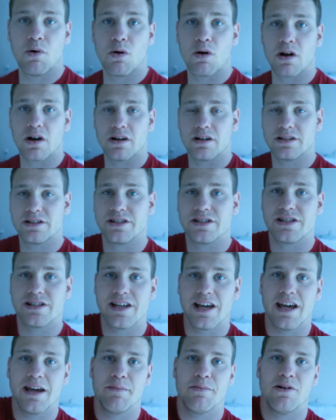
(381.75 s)
more
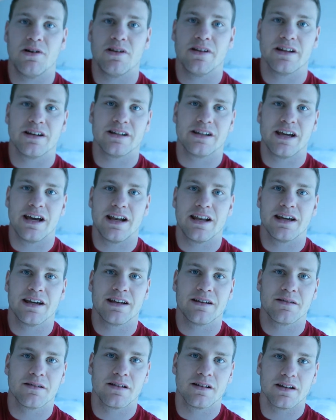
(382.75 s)
stable and
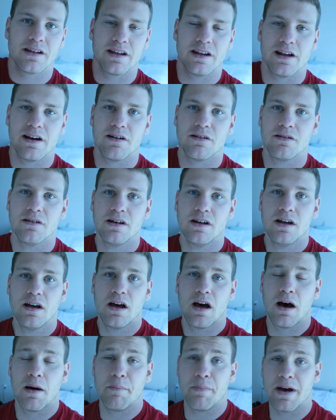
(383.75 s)
getting, you know,
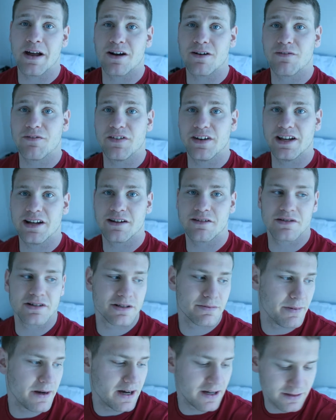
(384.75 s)
a better feeding
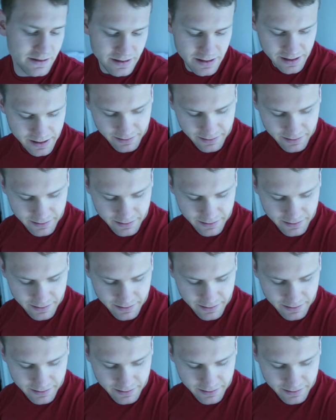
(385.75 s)
response